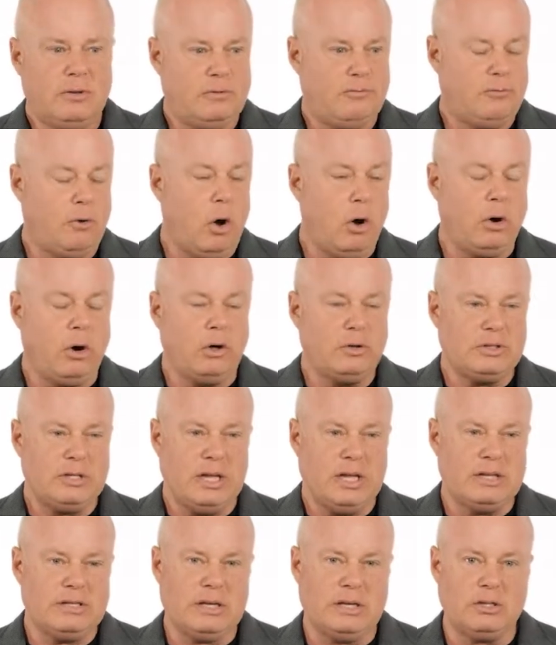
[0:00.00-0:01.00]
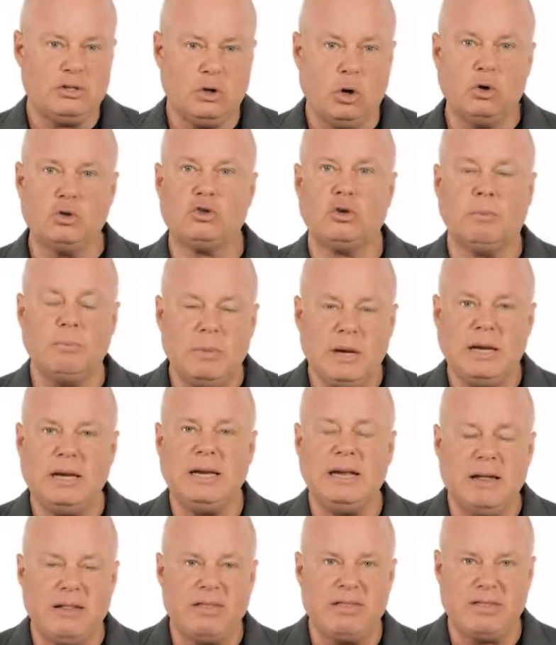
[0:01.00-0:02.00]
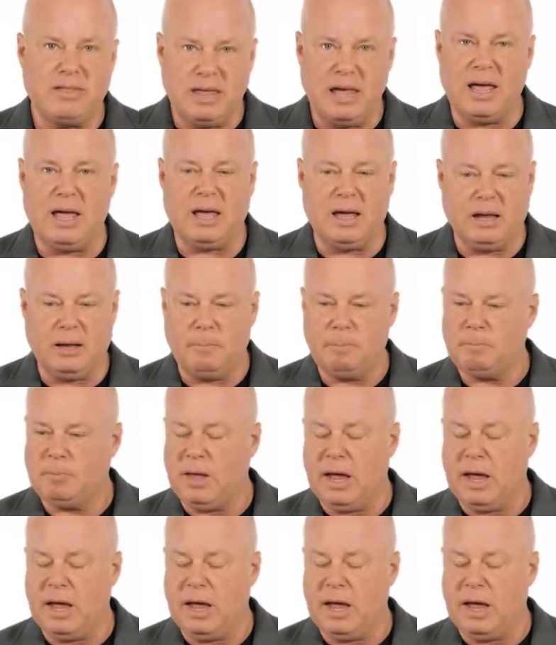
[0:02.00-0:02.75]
Photos is a social media thing.